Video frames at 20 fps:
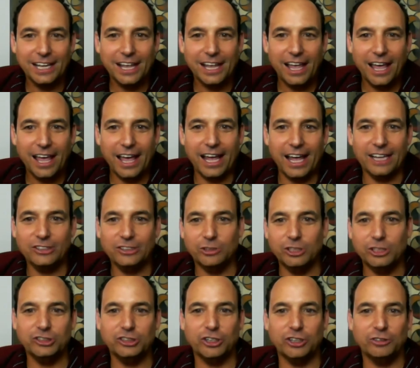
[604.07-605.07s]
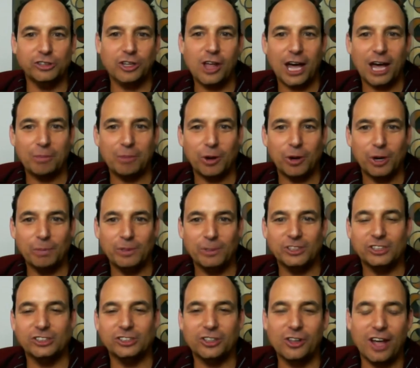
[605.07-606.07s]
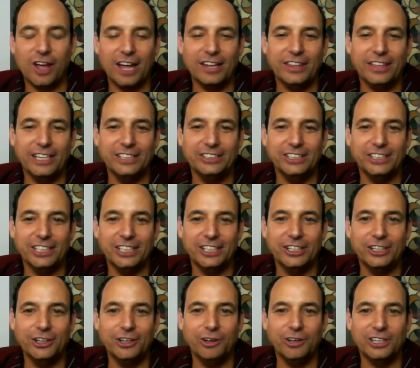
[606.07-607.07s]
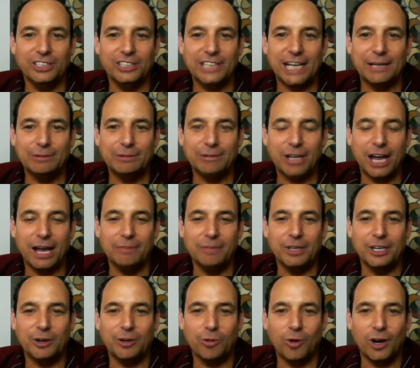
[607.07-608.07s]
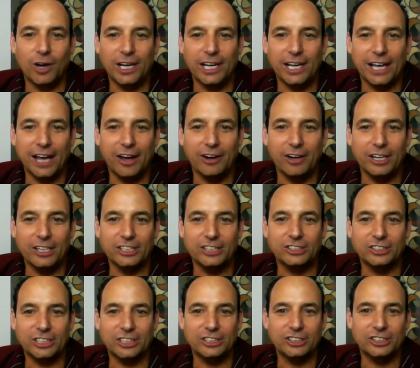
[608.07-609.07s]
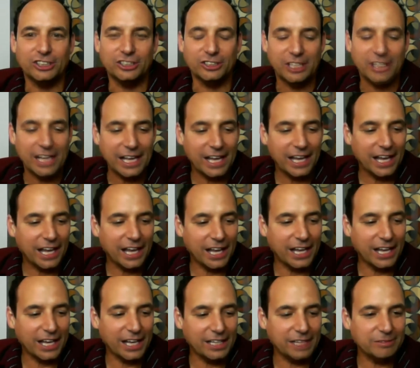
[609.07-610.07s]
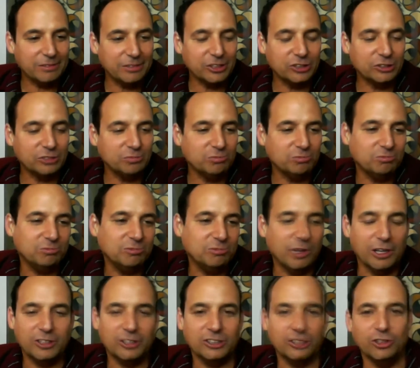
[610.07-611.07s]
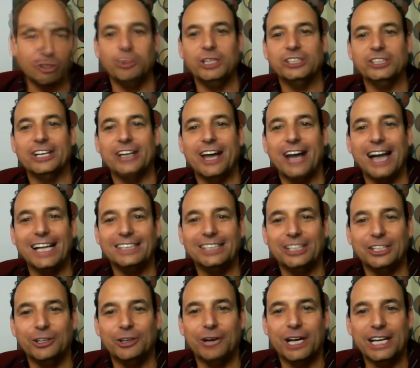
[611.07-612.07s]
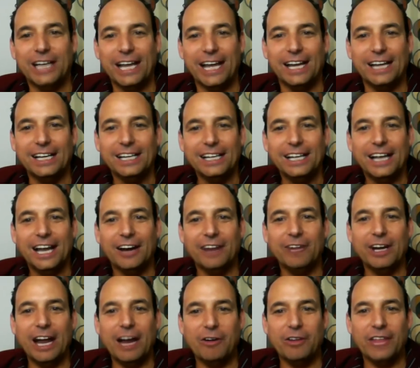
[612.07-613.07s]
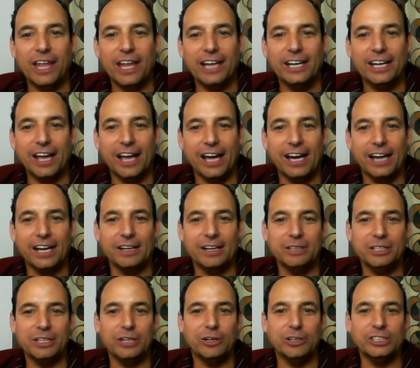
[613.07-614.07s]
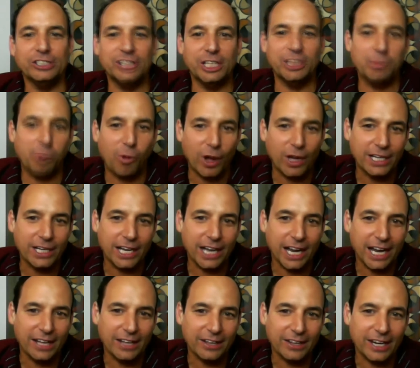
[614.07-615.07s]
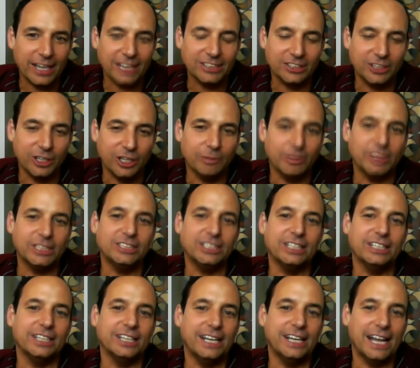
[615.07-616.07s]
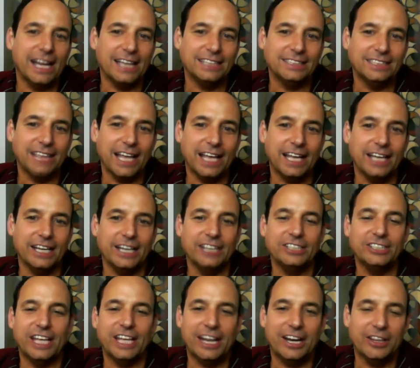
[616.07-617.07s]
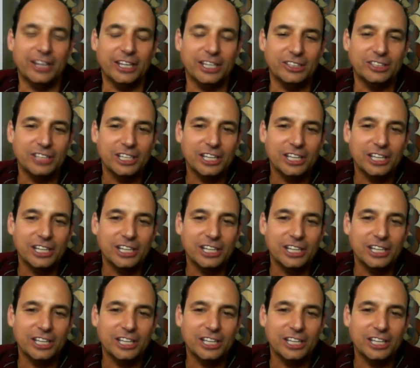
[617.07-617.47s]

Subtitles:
And so it just serves a lot of purposes, a lot of things you can do at the same time that you're working out. It's just there's no reason not to do it. Yet every now and then you kind of you skip one day, then the next thing you're missing the next day, and you just get in these